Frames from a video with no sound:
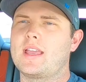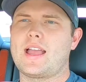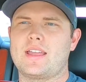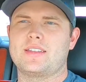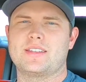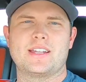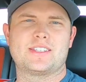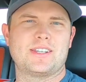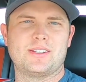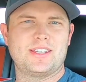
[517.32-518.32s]
Yeah,
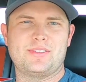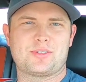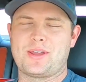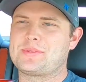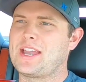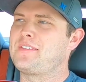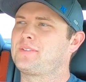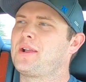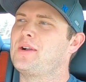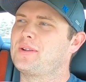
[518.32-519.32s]
it still leaves strips down
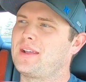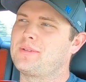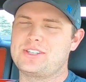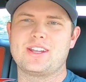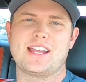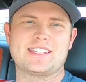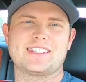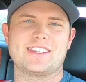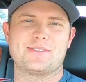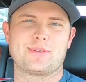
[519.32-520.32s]
the road. I wish you guys
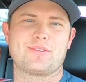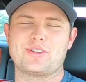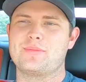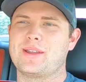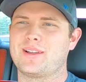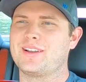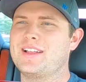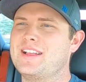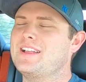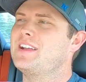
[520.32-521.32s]
could see the rearview mirror.
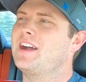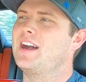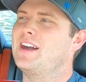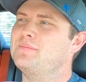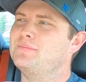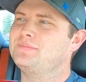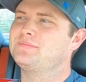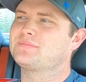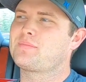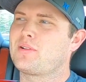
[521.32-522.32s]

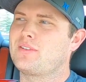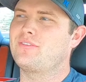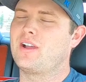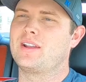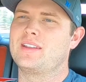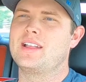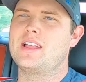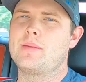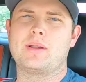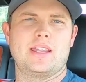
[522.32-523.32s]
Pretty fun.
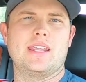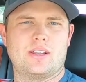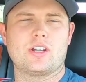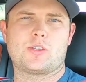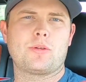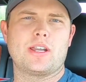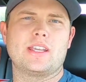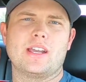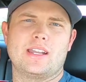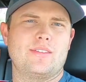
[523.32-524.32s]
But it hooks
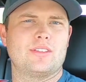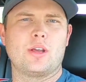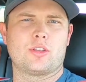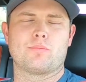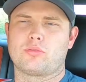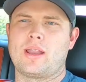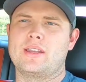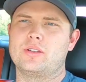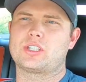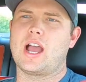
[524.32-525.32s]
pretty good. Even though they're
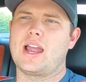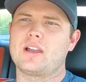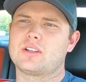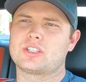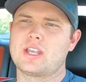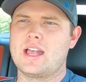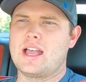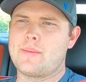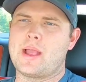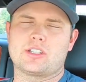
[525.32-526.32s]
brand new tires,
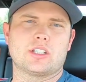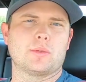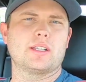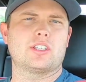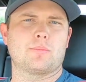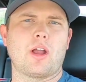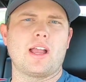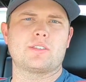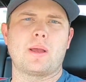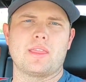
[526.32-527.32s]
I'm actually really
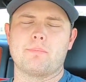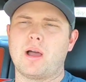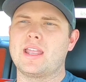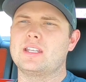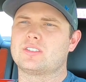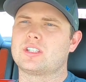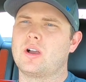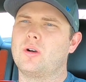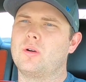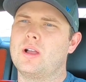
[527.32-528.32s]
surprised by the bite.
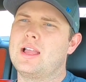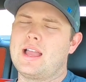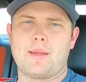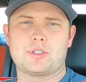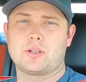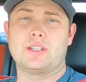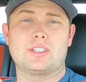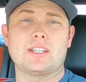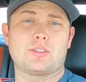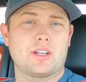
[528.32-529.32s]
So I'm sure
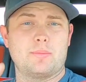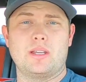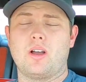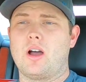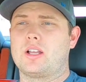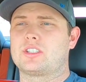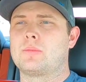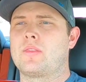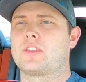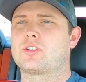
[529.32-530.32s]
these things are going to be
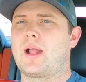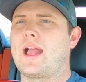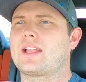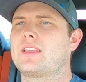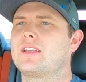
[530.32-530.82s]
awesome on the track.